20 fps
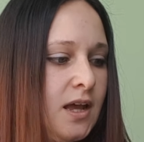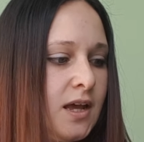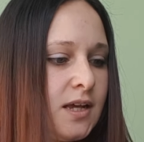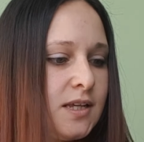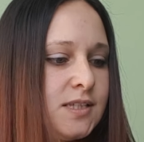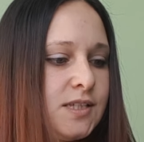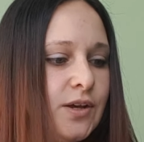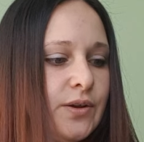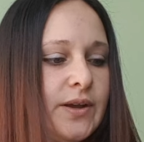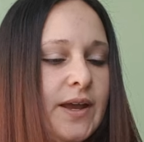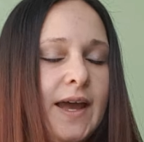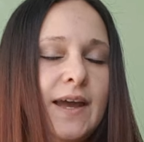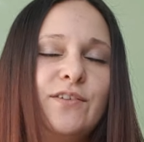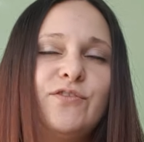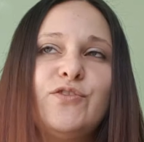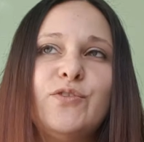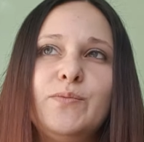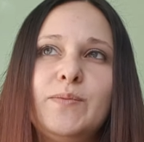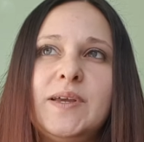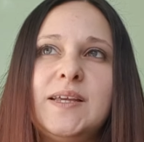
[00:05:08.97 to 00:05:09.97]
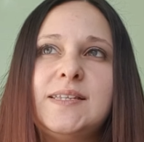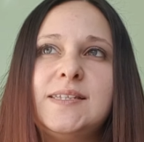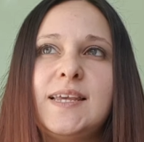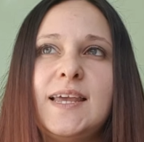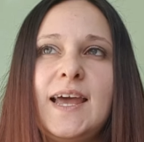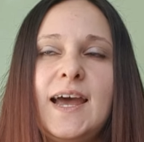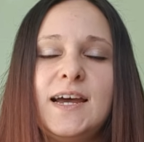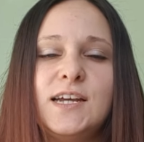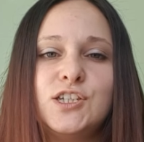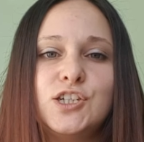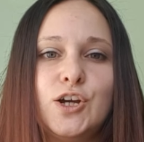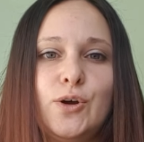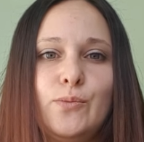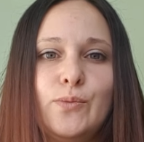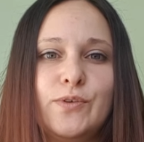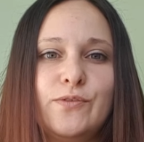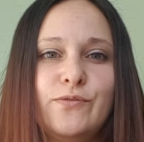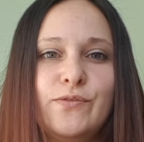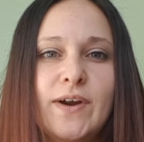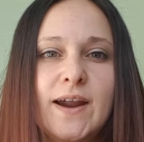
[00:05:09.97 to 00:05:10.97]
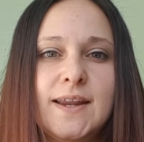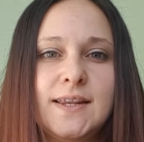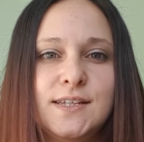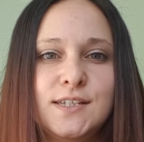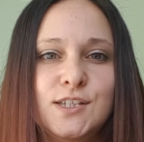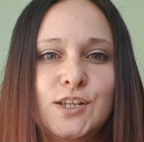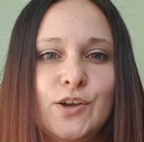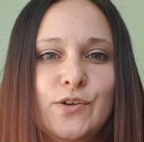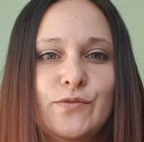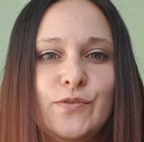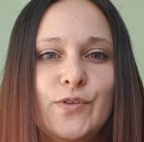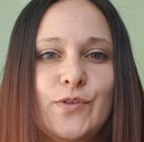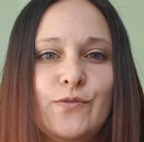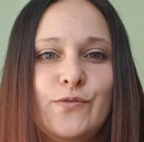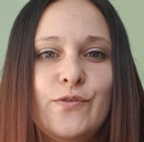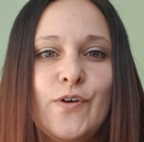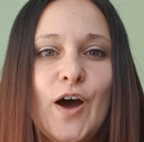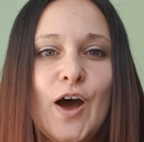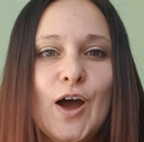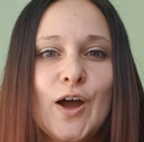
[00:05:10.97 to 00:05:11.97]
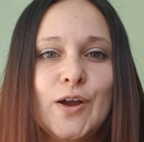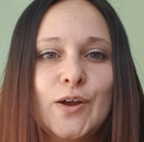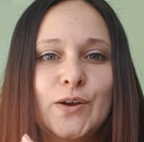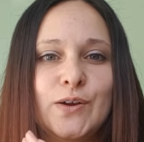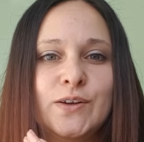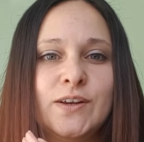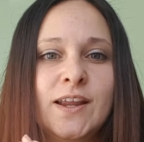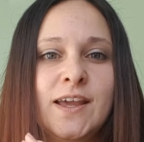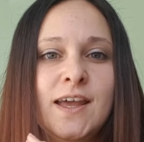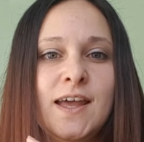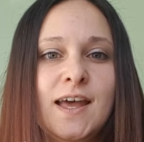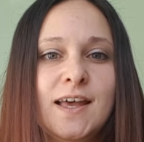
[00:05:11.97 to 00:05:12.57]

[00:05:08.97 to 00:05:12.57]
It's okay for me to catch up with friends over the phone